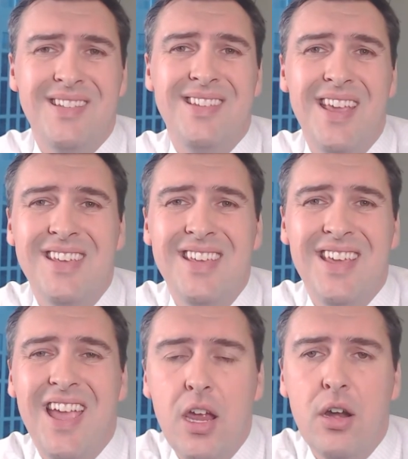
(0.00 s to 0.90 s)
in taking
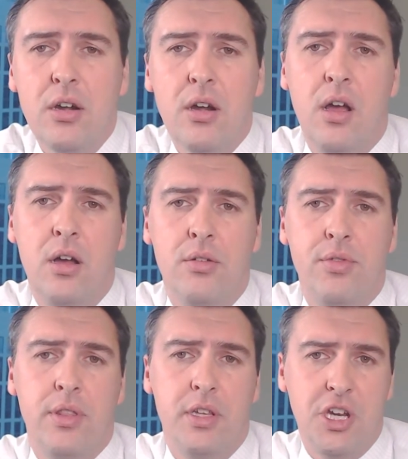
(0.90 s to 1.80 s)
care of
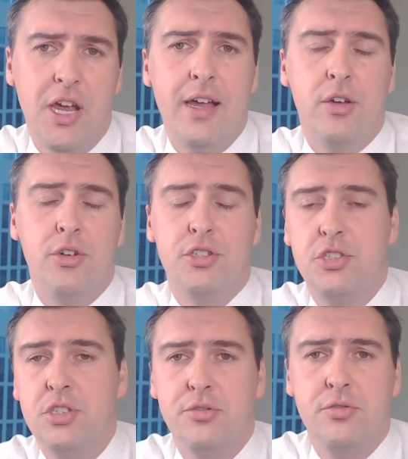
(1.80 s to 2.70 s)
the child or
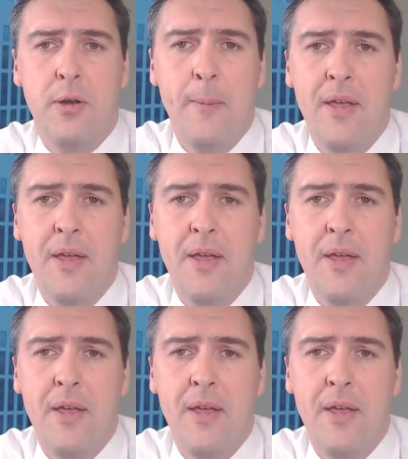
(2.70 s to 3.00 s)
children.